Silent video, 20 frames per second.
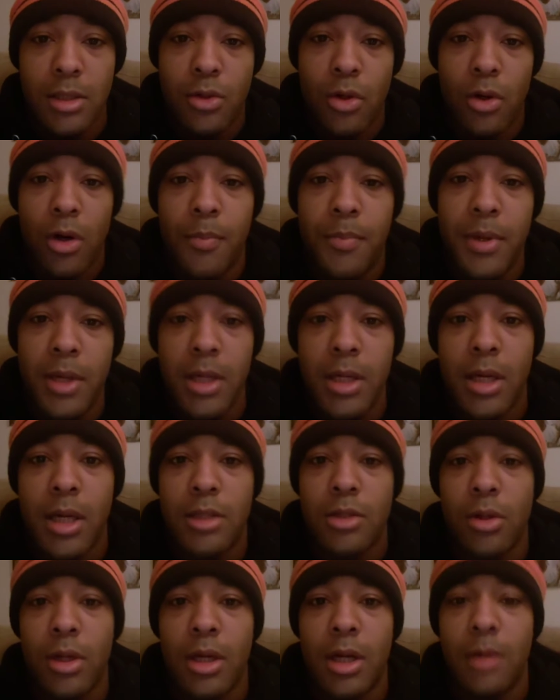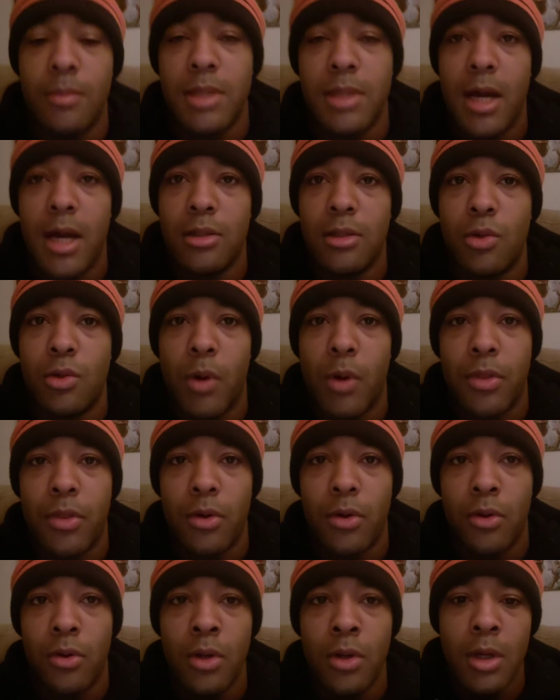going to come down to
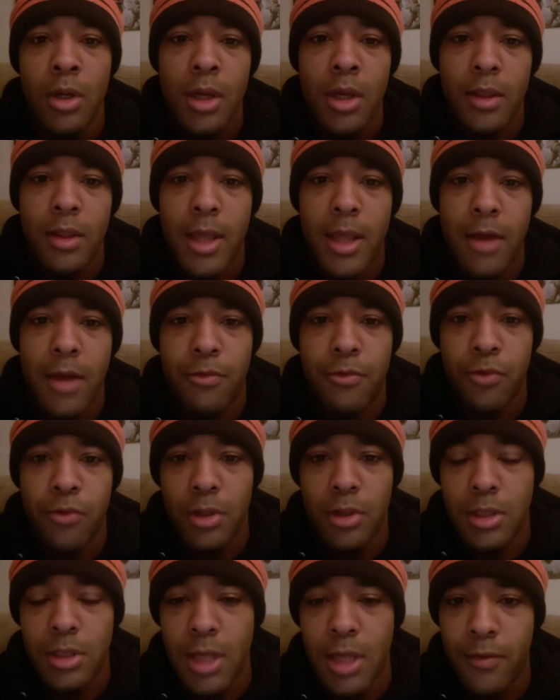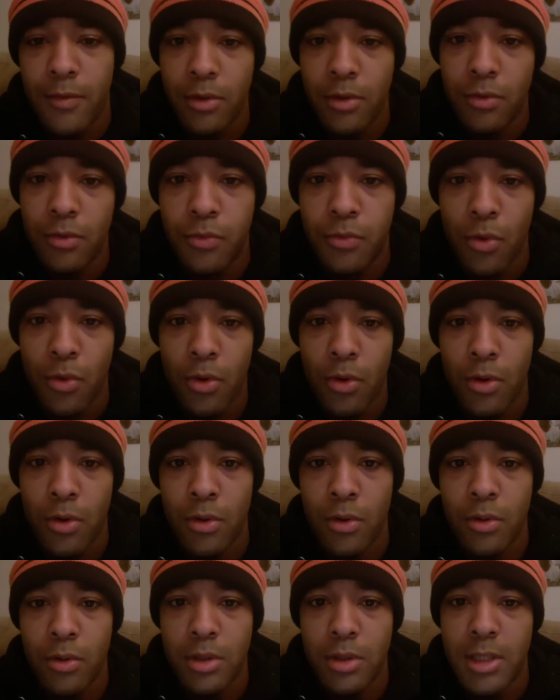whether that front seven for
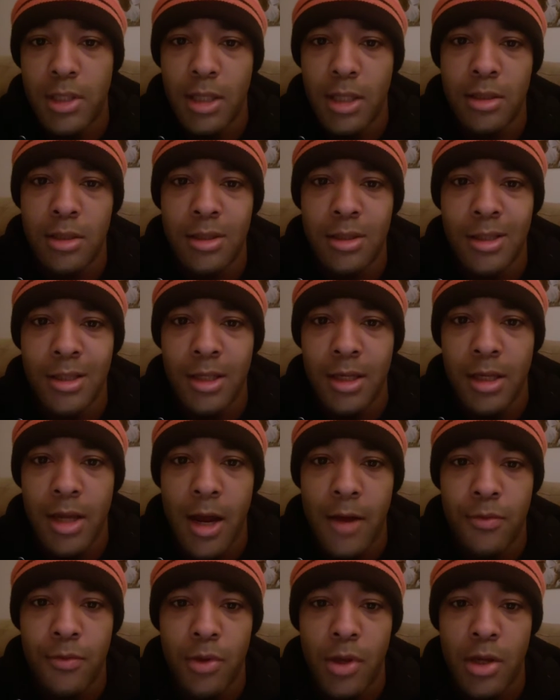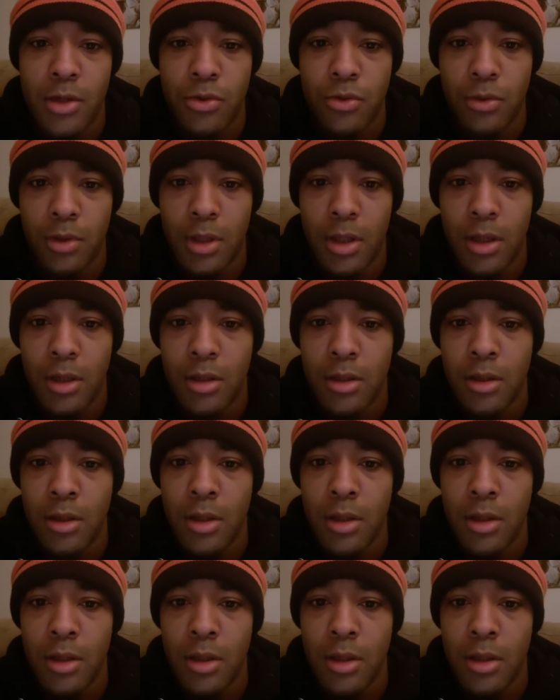the Texans can get after Andrew Luck.